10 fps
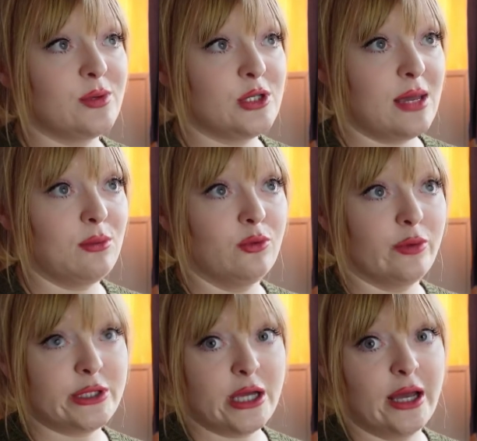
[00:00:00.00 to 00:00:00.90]
which they will
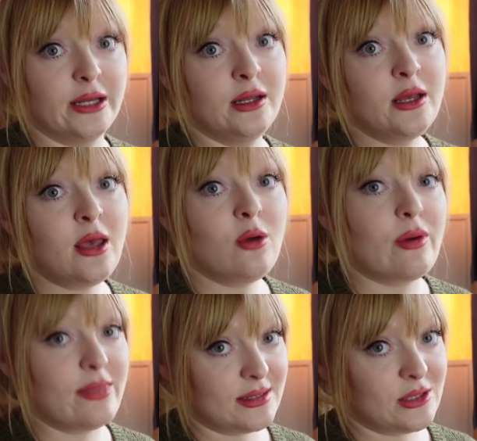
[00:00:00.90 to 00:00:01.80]
return
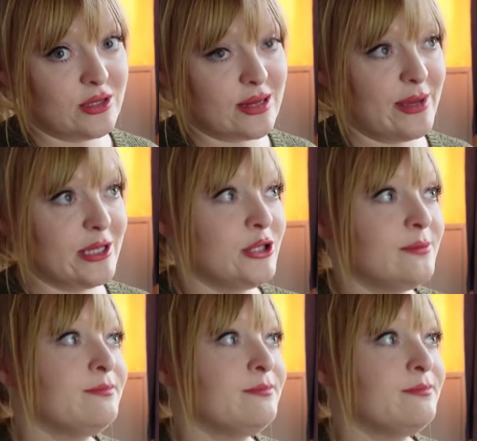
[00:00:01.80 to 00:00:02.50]
when there's no damage.